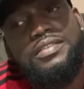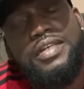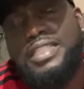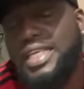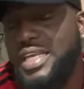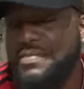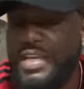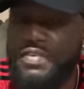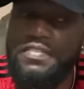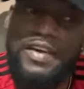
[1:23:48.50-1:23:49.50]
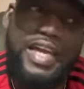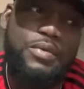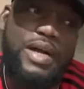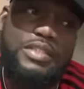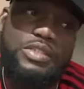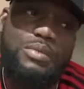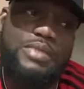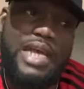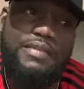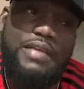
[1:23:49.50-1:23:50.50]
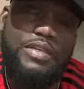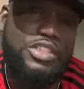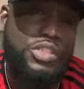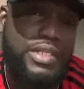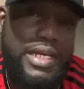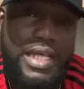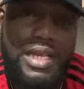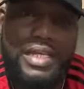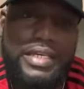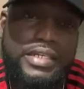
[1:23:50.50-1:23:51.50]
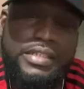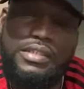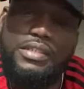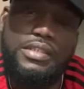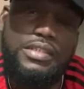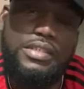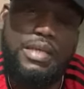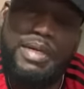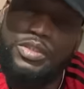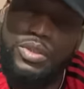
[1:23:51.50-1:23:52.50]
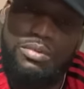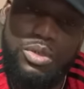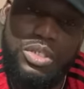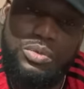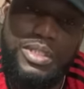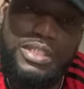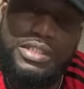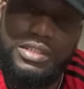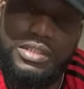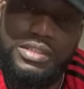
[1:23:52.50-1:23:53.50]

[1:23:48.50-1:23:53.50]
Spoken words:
Well, so even if you find one, sometimes they're not straight, they're lean. They must swing both ways.